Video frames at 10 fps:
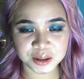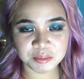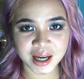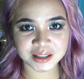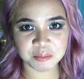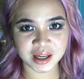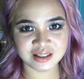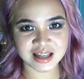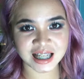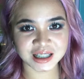welcome back to my
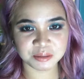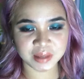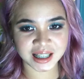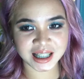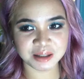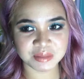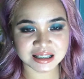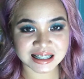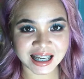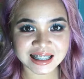channel my name
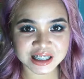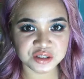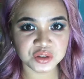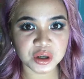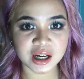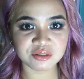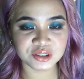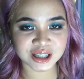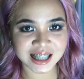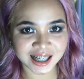is X if you have
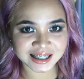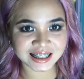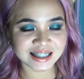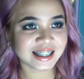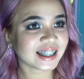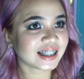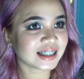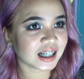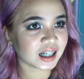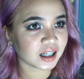forgotten
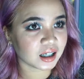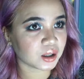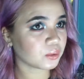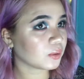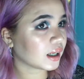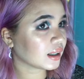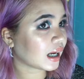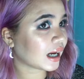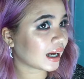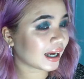and well
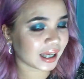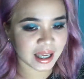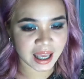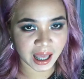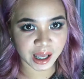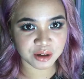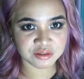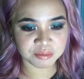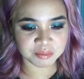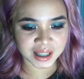I have
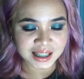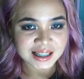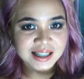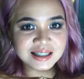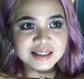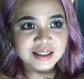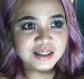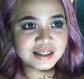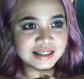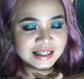made this
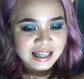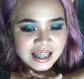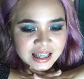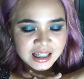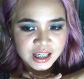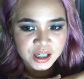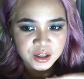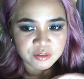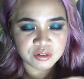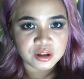look today
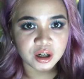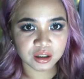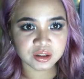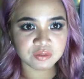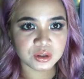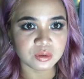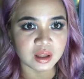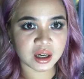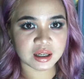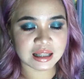for all of you
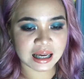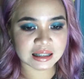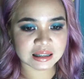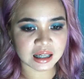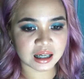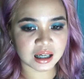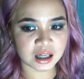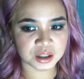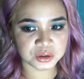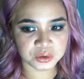there that
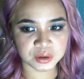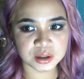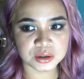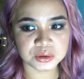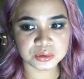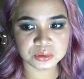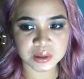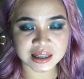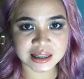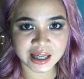are going to
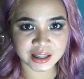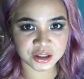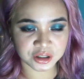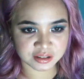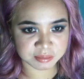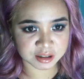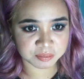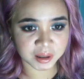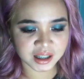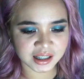attend Christmas
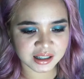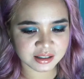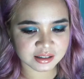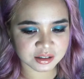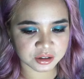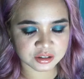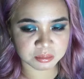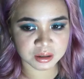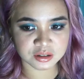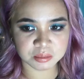parties
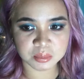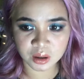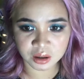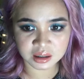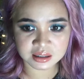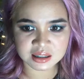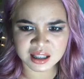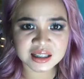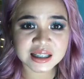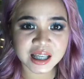Christmas balls
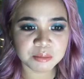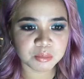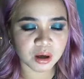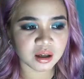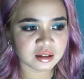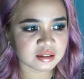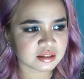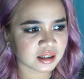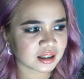holiday balls